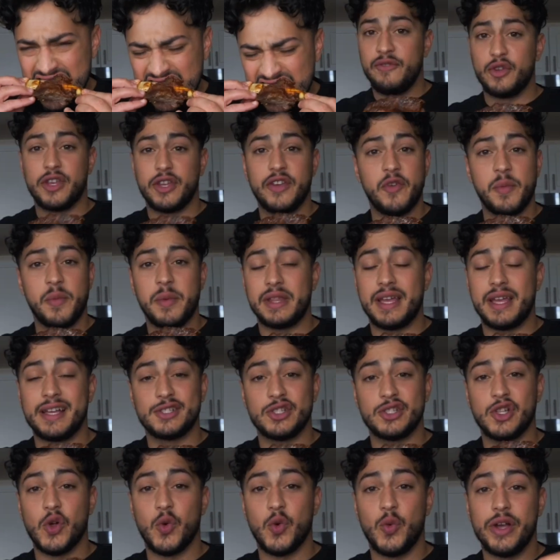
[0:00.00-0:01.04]
If you give them a
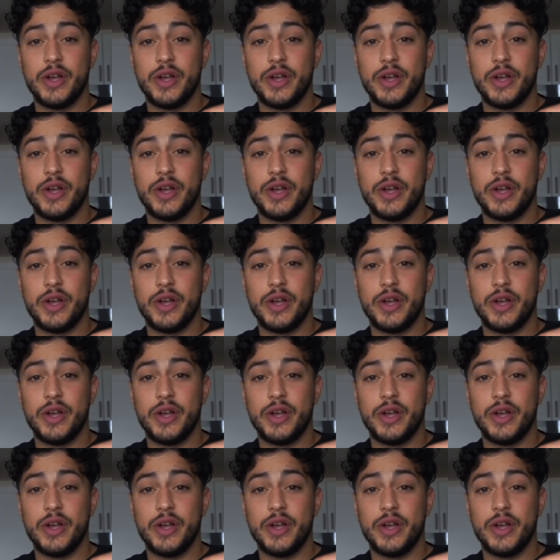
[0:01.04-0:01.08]
nice little